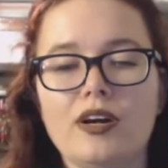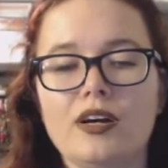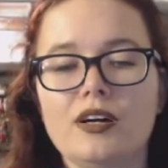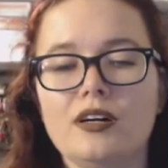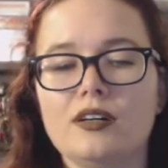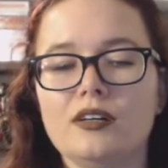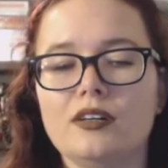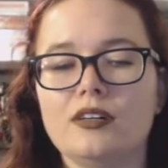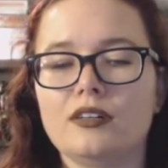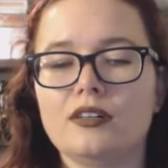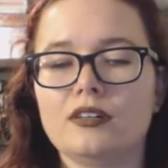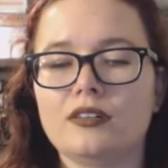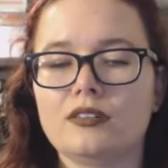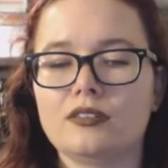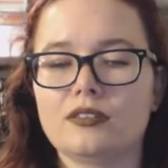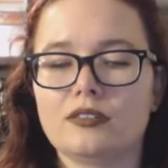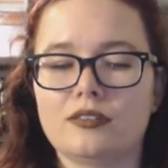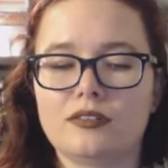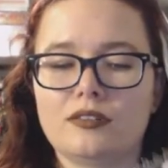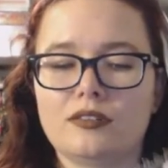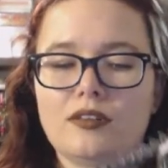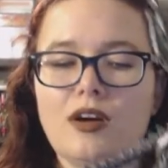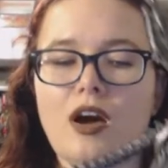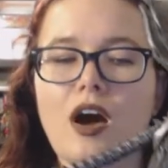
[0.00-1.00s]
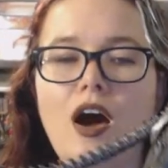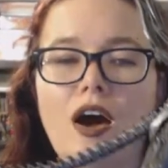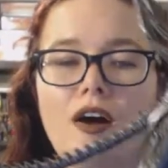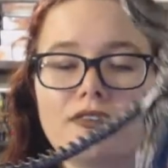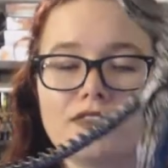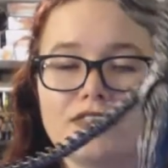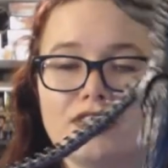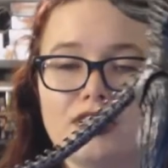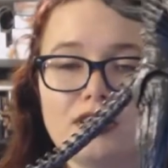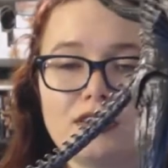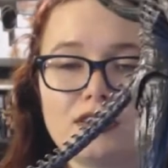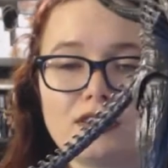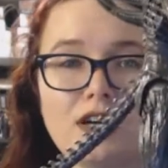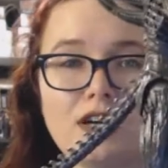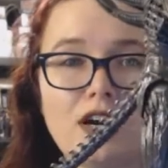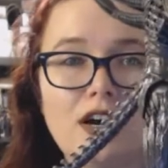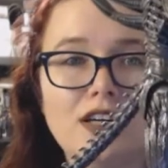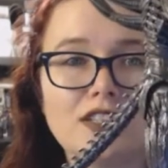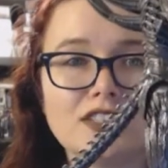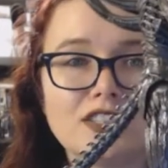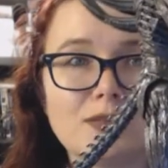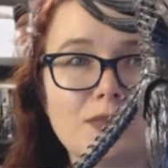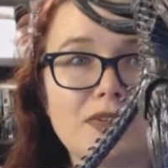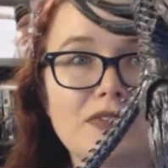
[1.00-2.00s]
will often
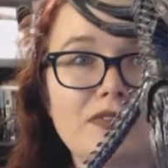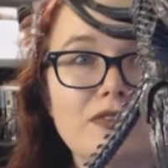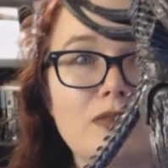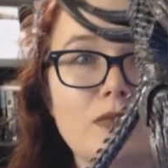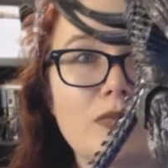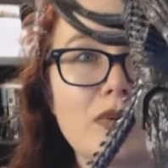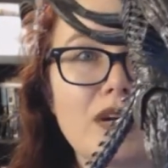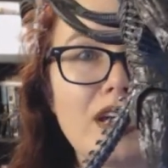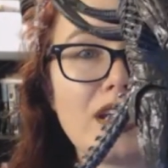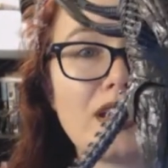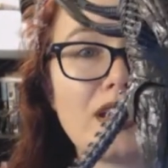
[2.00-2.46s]
cause a bit of a